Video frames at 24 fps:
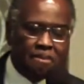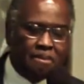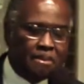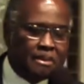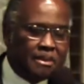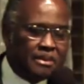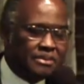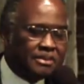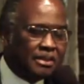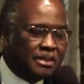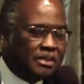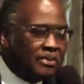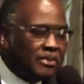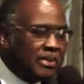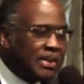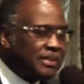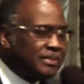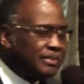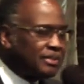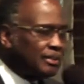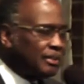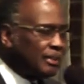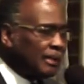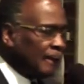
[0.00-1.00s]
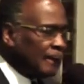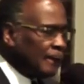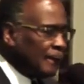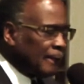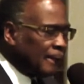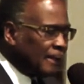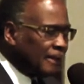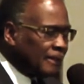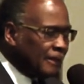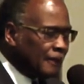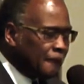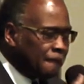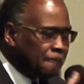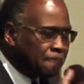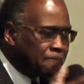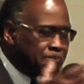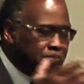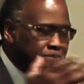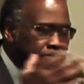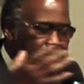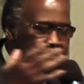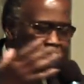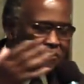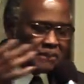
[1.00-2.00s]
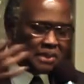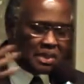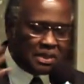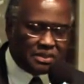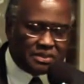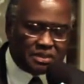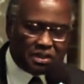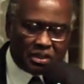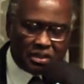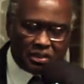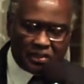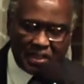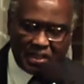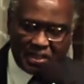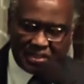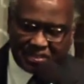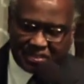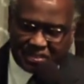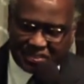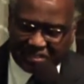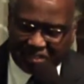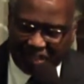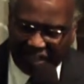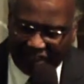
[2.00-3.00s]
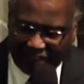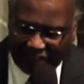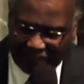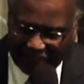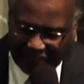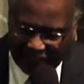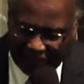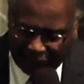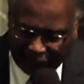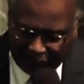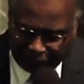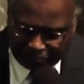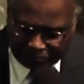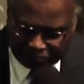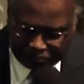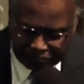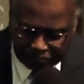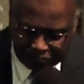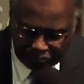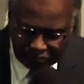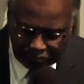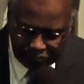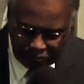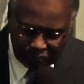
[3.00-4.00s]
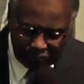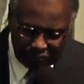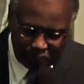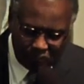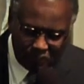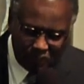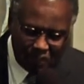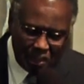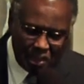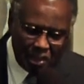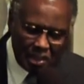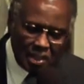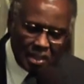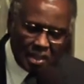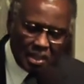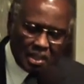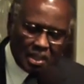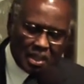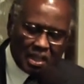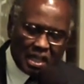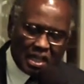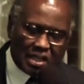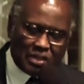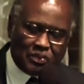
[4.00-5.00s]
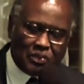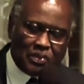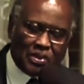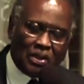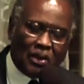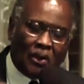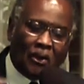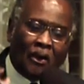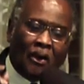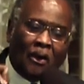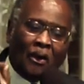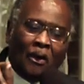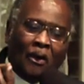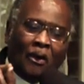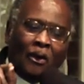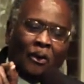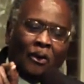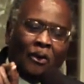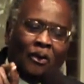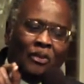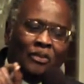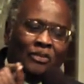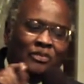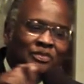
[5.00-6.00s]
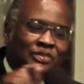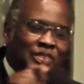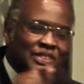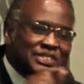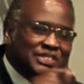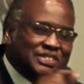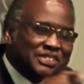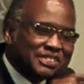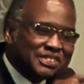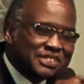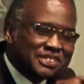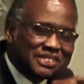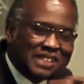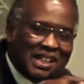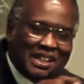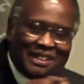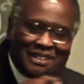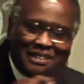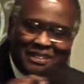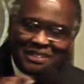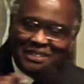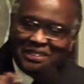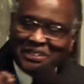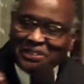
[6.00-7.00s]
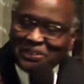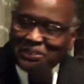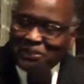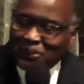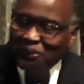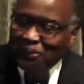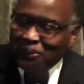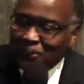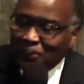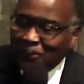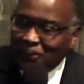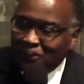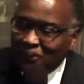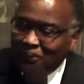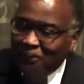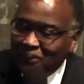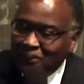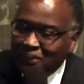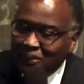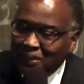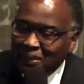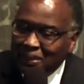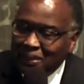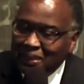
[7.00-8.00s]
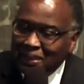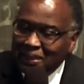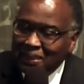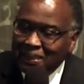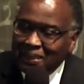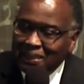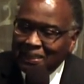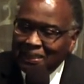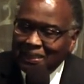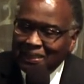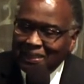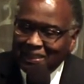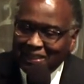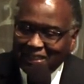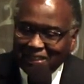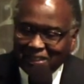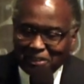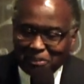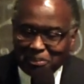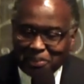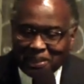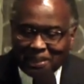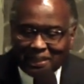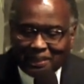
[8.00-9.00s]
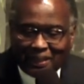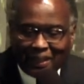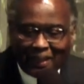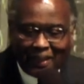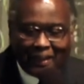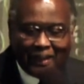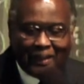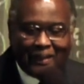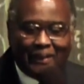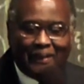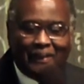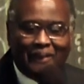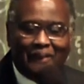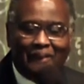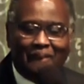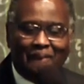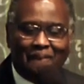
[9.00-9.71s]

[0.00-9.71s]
He's a great God. He's a great Savior. And when all forsake you, He'll be there.